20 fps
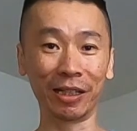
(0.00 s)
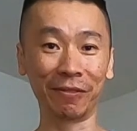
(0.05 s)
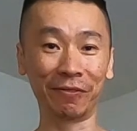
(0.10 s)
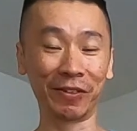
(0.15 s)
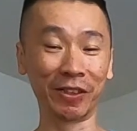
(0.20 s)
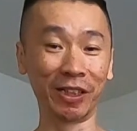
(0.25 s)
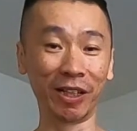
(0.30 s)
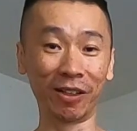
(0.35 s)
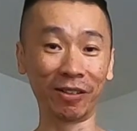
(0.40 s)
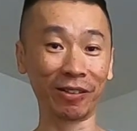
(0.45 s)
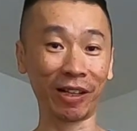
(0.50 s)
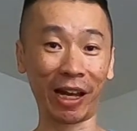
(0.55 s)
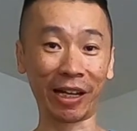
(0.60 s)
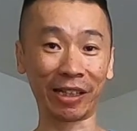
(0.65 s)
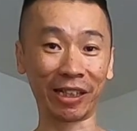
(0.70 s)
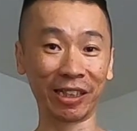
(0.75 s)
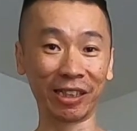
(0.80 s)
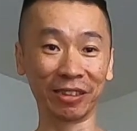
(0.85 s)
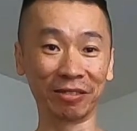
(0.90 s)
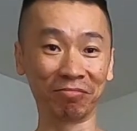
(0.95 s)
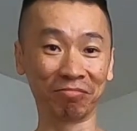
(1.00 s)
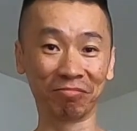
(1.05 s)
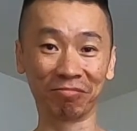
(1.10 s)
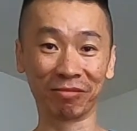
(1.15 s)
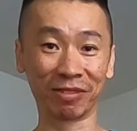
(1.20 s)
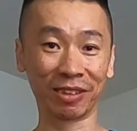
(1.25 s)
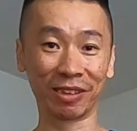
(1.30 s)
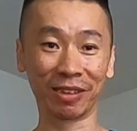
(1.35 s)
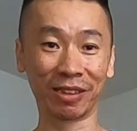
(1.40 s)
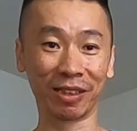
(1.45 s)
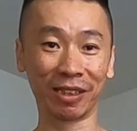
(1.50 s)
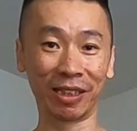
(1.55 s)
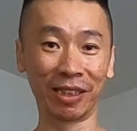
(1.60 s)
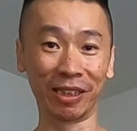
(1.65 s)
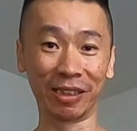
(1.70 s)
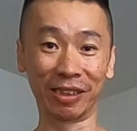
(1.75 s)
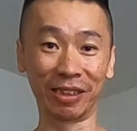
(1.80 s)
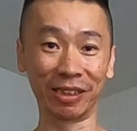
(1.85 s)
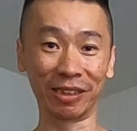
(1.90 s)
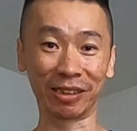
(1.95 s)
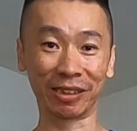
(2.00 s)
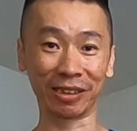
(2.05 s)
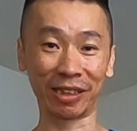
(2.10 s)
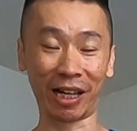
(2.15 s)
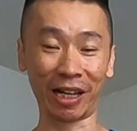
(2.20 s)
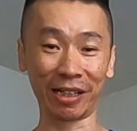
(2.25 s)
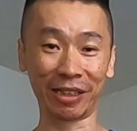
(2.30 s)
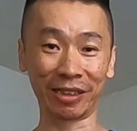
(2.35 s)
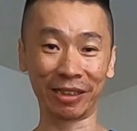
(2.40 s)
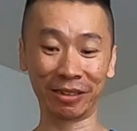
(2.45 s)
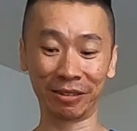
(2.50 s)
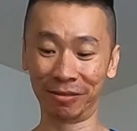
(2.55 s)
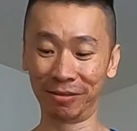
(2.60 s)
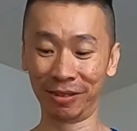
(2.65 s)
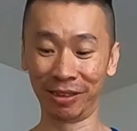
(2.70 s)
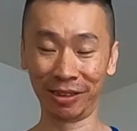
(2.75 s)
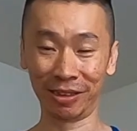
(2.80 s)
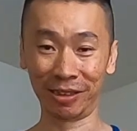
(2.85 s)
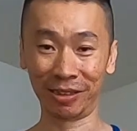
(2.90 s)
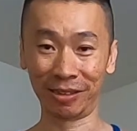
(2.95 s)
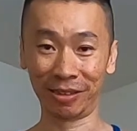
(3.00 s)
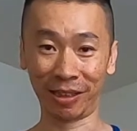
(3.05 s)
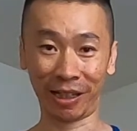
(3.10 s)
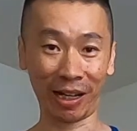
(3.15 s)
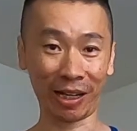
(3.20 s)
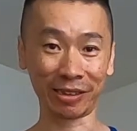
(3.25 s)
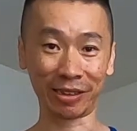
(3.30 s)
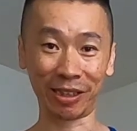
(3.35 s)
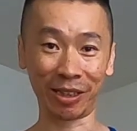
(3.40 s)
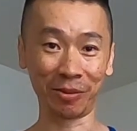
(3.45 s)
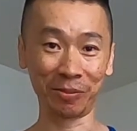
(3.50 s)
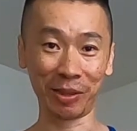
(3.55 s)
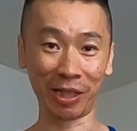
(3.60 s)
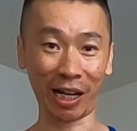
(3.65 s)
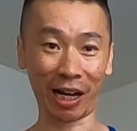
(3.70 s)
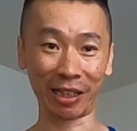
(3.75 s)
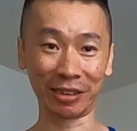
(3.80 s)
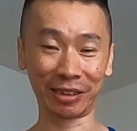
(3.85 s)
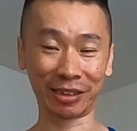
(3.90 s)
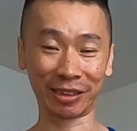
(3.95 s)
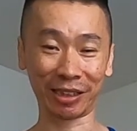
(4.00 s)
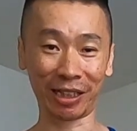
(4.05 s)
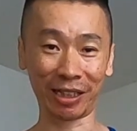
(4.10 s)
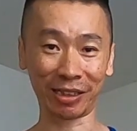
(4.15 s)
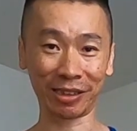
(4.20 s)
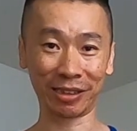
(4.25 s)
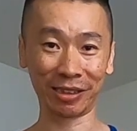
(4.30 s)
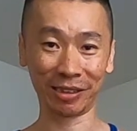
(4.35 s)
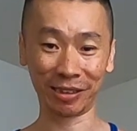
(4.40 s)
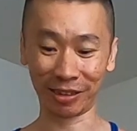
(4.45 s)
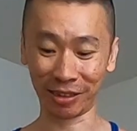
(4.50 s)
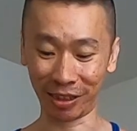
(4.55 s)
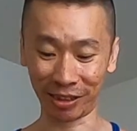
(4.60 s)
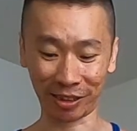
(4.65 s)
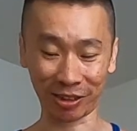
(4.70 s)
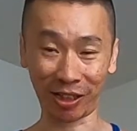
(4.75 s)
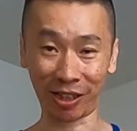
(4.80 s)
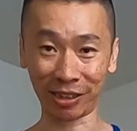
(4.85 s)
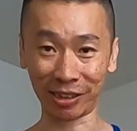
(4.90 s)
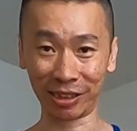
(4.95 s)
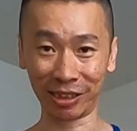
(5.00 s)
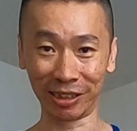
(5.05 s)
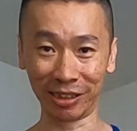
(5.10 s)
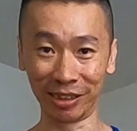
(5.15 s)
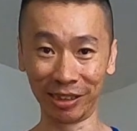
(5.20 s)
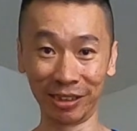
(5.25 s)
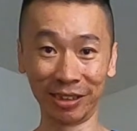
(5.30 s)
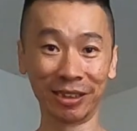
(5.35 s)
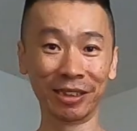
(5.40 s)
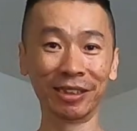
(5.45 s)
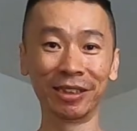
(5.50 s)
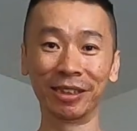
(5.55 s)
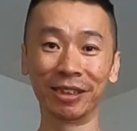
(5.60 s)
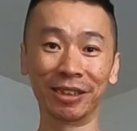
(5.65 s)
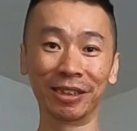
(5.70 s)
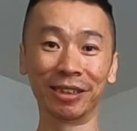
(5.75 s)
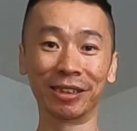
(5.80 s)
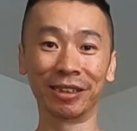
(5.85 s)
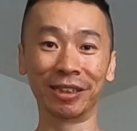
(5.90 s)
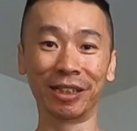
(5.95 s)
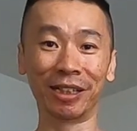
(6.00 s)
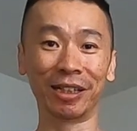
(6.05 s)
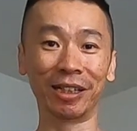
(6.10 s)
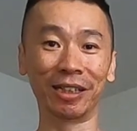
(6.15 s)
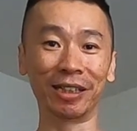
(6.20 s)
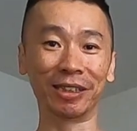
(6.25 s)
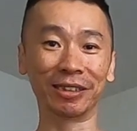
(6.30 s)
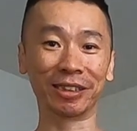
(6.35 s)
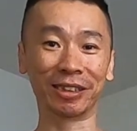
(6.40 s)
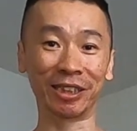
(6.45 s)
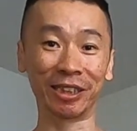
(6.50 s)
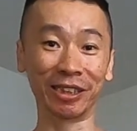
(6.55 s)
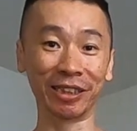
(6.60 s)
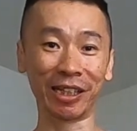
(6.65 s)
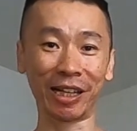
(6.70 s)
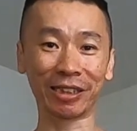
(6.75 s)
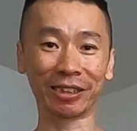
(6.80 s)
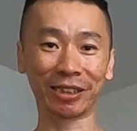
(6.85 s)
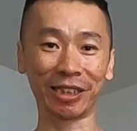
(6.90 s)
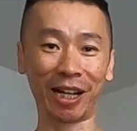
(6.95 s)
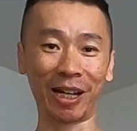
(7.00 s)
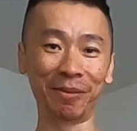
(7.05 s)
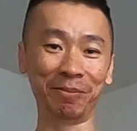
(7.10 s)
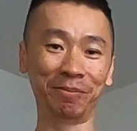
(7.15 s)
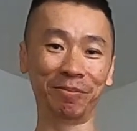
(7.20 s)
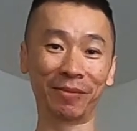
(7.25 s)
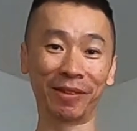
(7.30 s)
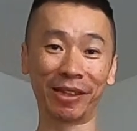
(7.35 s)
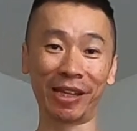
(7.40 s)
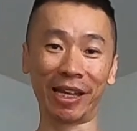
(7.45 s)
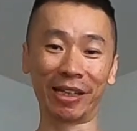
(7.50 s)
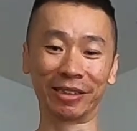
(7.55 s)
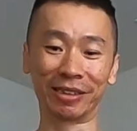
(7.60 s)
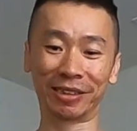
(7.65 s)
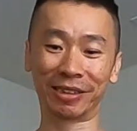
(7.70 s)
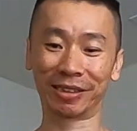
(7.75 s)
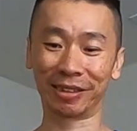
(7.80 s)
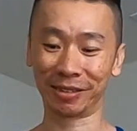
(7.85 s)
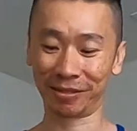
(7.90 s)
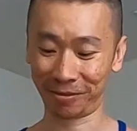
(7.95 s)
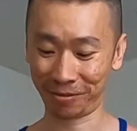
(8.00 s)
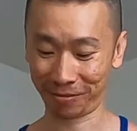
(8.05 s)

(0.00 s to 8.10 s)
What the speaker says: If you don't like it, hit dislike and tell me I suck. It's all good. See you next time. Thanks.